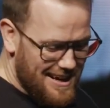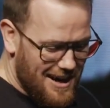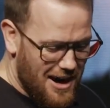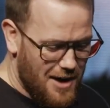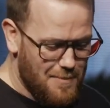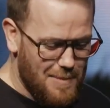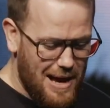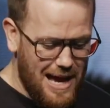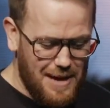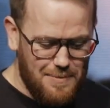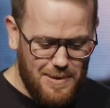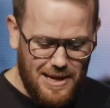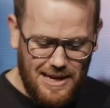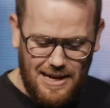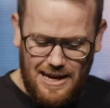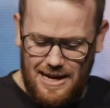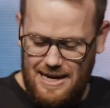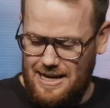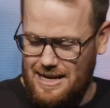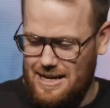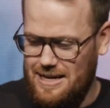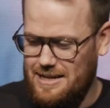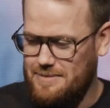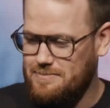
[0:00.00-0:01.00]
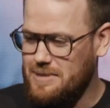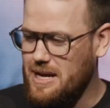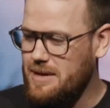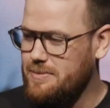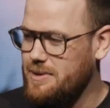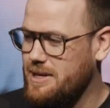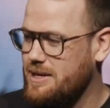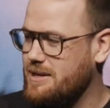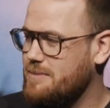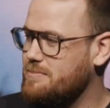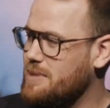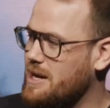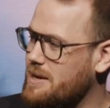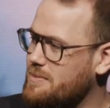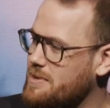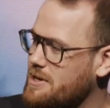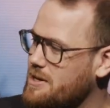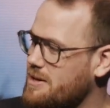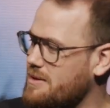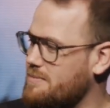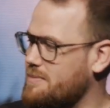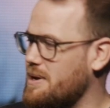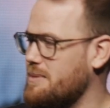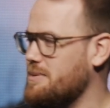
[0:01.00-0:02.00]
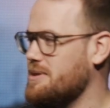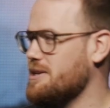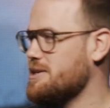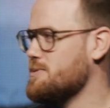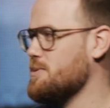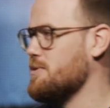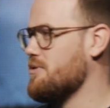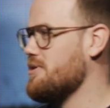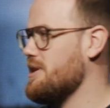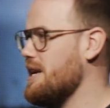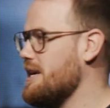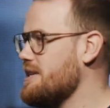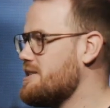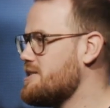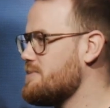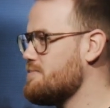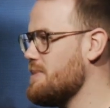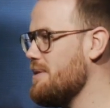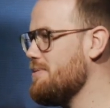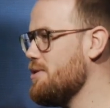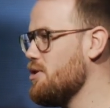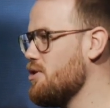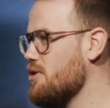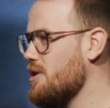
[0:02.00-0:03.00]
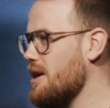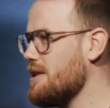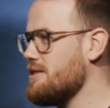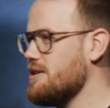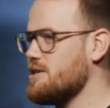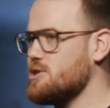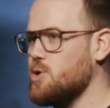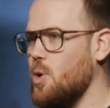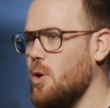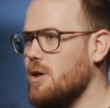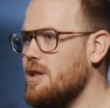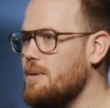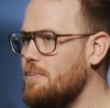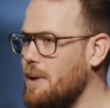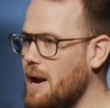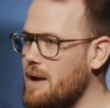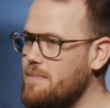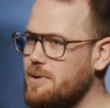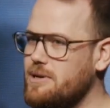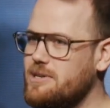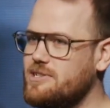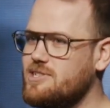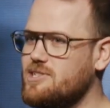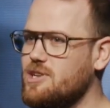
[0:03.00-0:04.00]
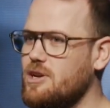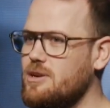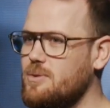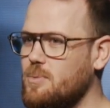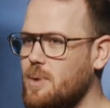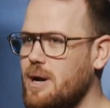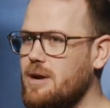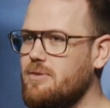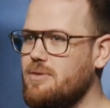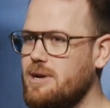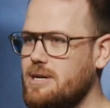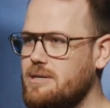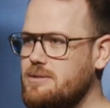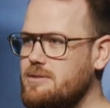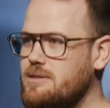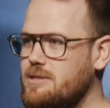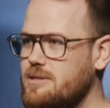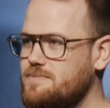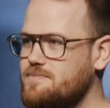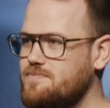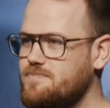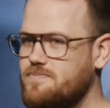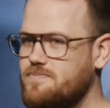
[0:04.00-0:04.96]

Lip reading: Or maybe this one relates. Maybe you like the toilet paper a certain way around.